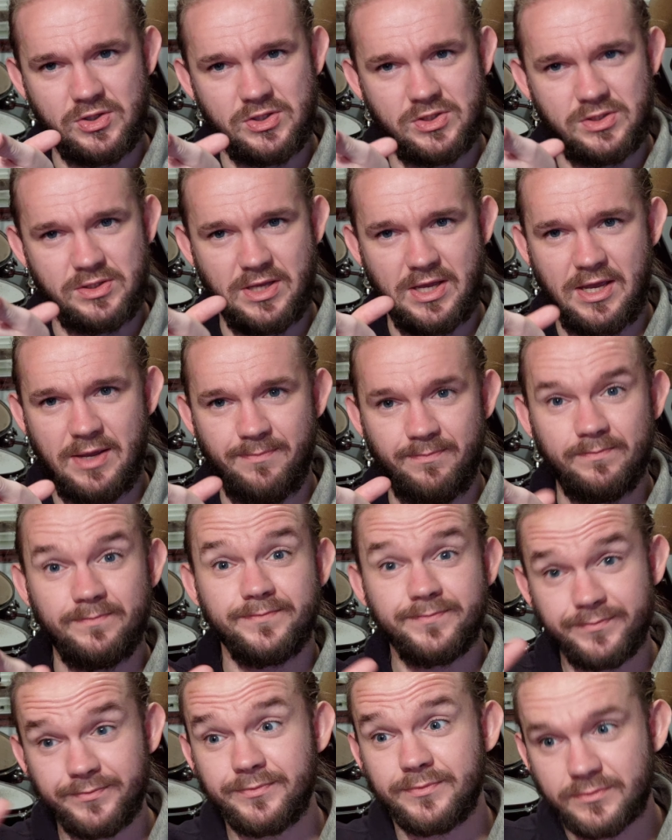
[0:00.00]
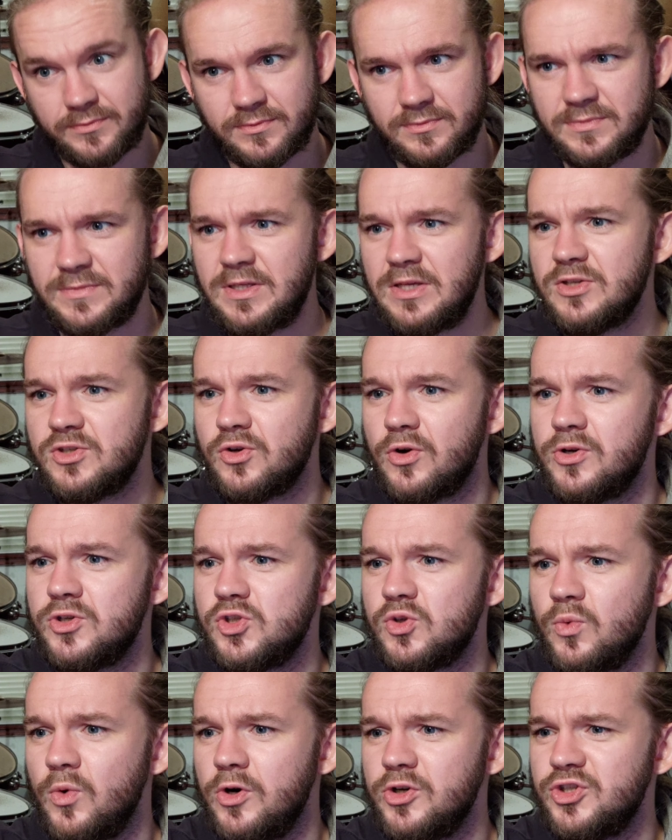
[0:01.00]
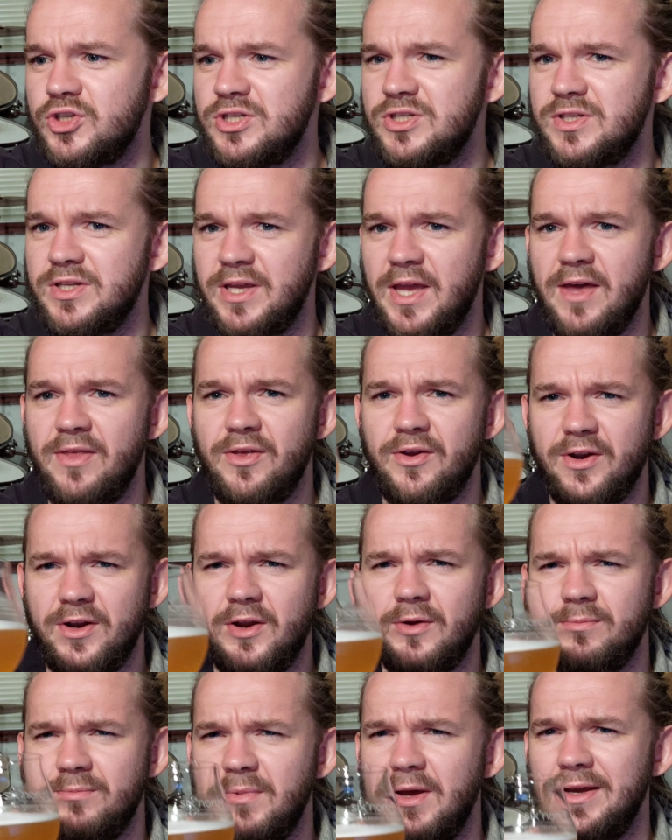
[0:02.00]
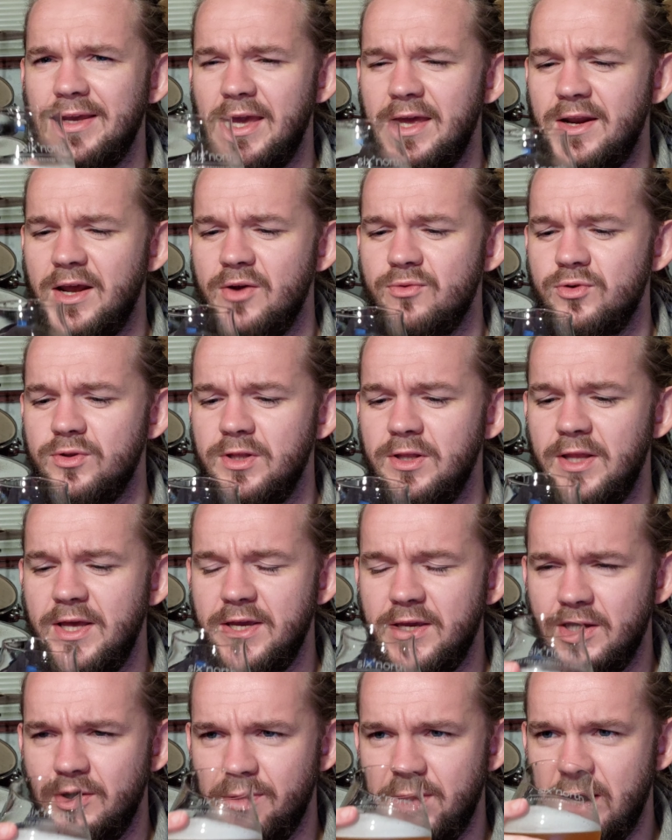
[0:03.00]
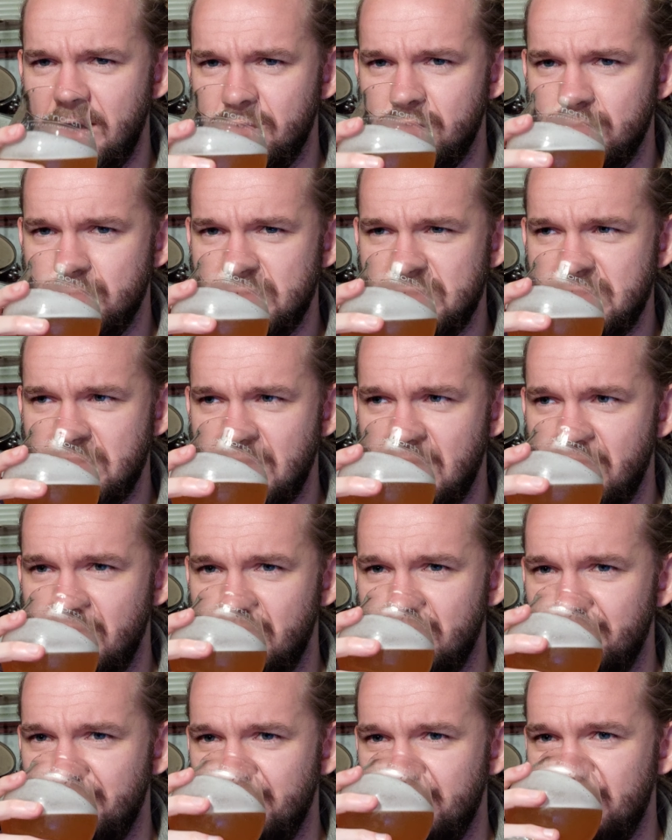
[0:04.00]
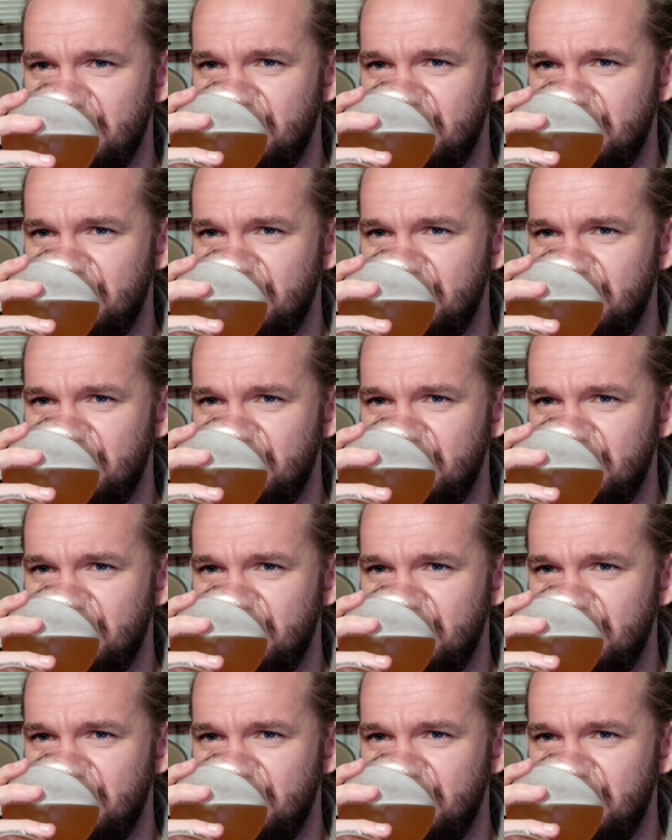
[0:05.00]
just sort of squashes together. And again, I really like how that goes together.